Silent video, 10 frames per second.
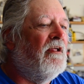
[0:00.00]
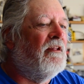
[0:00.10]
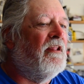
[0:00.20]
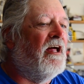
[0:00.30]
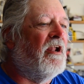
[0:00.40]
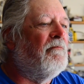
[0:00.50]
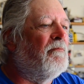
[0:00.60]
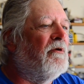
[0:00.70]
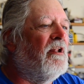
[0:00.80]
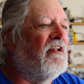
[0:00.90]
that I
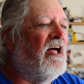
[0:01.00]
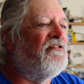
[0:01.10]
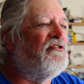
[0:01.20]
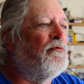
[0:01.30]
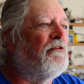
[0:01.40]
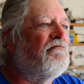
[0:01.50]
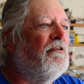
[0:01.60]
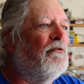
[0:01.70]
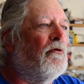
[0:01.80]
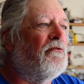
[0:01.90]
remember the last 2 or 3
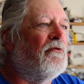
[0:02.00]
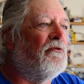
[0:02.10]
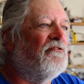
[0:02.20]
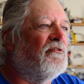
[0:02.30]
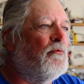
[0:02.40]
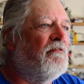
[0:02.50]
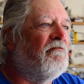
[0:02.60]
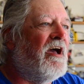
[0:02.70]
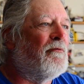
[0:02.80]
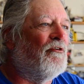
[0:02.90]
north courses we
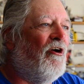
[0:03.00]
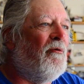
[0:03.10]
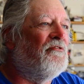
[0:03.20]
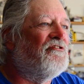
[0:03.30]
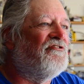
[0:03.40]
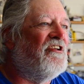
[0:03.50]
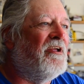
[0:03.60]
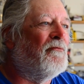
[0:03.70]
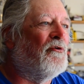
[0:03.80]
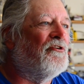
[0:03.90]
ran were almost the
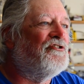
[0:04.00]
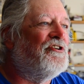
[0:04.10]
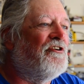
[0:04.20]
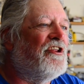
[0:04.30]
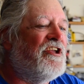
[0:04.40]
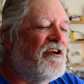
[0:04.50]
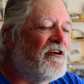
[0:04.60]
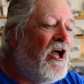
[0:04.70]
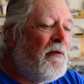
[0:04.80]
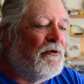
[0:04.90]
same course year to
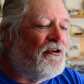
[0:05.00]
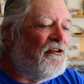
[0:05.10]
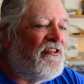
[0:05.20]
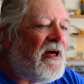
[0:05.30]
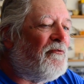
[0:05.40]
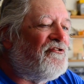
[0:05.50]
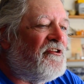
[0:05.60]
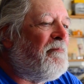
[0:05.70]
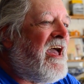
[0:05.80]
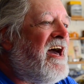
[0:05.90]
year, because that was the
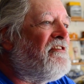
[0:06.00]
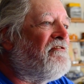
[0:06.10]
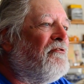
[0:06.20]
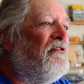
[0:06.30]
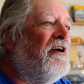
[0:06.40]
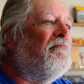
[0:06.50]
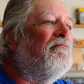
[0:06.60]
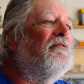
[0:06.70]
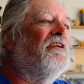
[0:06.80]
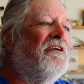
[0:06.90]
path through the
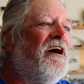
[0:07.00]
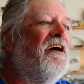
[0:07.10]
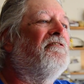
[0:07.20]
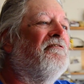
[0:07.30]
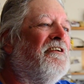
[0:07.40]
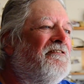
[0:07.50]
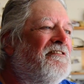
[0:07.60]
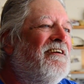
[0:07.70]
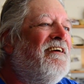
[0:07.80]
unbroken concrete.